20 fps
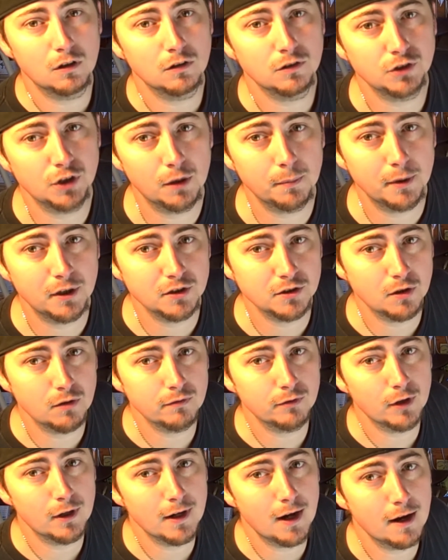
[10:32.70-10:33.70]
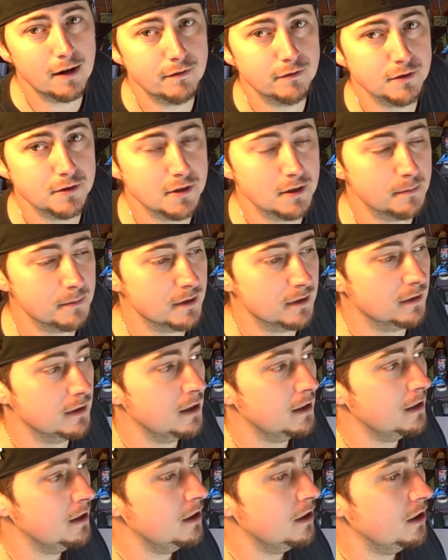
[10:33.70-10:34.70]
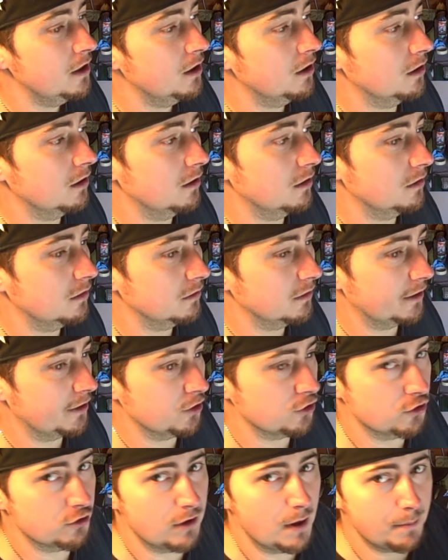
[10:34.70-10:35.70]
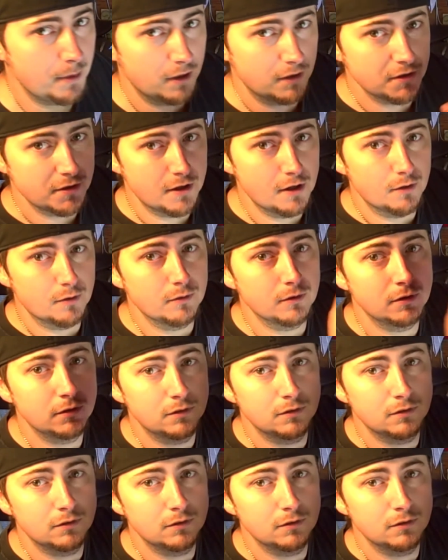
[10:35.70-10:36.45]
sharpening stone for a knife or something, like a stripping stone,